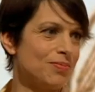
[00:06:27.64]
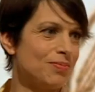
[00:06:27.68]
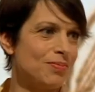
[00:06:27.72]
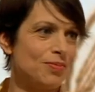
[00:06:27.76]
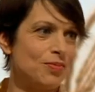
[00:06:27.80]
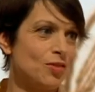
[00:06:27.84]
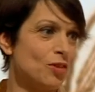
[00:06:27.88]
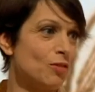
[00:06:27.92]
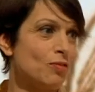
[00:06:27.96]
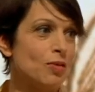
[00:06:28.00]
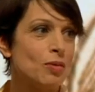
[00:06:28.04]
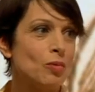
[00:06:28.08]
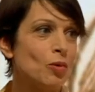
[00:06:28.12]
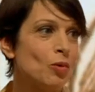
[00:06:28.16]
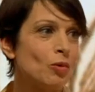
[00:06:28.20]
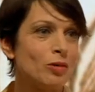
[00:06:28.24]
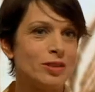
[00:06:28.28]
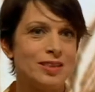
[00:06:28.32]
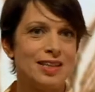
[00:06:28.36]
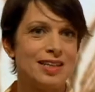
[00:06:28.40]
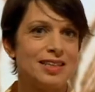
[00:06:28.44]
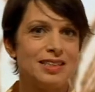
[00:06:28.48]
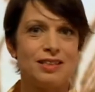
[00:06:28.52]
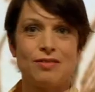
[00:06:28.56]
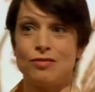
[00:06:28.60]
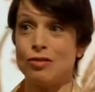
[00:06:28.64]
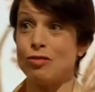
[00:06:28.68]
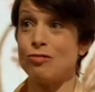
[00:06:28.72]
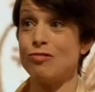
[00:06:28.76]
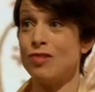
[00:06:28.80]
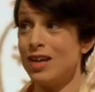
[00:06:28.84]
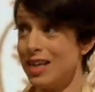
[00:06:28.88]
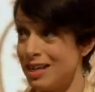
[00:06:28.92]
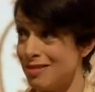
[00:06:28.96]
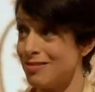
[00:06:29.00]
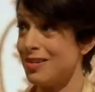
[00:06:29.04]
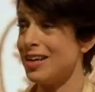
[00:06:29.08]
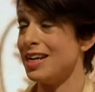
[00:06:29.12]
the reward is, if you're
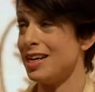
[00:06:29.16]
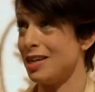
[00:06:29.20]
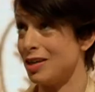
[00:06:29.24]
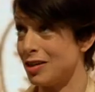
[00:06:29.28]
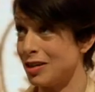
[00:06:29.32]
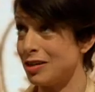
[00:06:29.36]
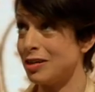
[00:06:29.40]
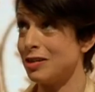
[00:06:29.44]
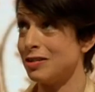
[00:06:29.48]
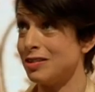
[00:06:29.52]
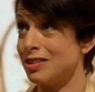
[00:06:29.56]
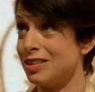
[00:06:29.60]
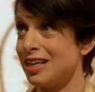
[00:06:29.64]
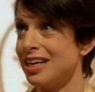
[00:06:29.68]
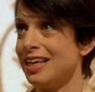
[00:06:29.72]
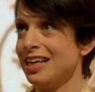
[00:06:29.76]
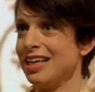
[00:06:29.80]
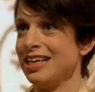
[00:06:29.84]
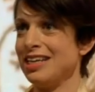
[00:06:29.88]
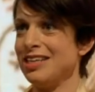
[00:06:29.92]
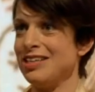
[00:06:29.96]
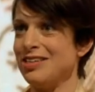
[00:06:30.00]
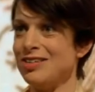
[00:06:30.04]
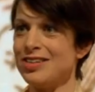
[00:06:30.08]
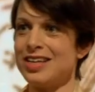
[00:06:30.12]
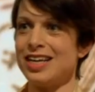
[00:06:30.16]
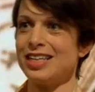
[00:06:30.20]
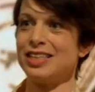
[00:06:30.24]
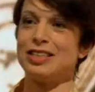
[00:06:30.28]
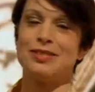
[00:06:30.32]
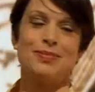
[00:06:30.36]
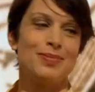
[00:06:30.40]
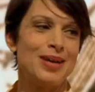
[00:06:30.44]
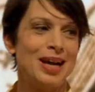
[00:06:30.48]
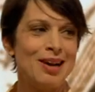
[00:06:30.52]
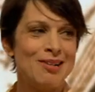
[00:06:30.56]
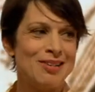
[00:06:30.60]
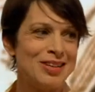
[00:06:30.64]
really, really good, you get to
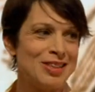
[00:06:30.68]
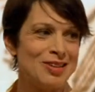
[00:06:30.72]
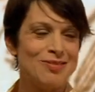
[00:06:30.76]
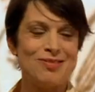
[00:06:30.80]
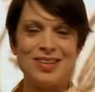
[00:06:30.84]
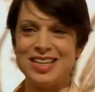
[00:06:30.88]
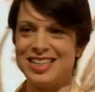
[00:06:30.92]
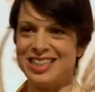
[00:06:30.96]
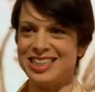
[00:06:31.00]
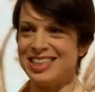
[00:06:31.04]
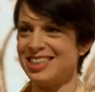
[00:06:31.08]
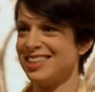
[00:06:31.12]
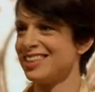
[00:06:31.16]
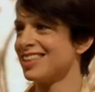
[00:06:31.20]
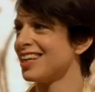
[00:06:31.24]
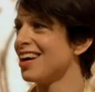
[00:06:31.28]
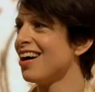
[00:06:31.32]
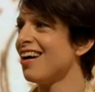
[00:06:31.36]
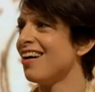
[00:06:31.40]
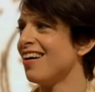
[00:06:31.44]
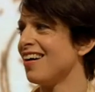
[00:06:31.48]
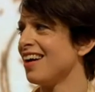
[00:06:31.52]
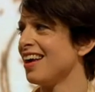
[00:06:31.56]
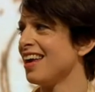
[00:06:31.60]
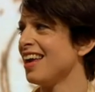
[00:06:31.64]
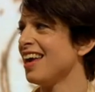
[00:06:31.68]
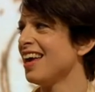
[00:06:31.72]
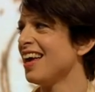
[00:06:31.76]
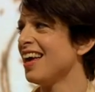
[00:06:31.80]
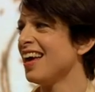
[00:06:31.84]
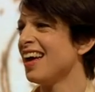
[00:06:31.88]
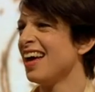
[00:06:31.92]
marry the richest guy.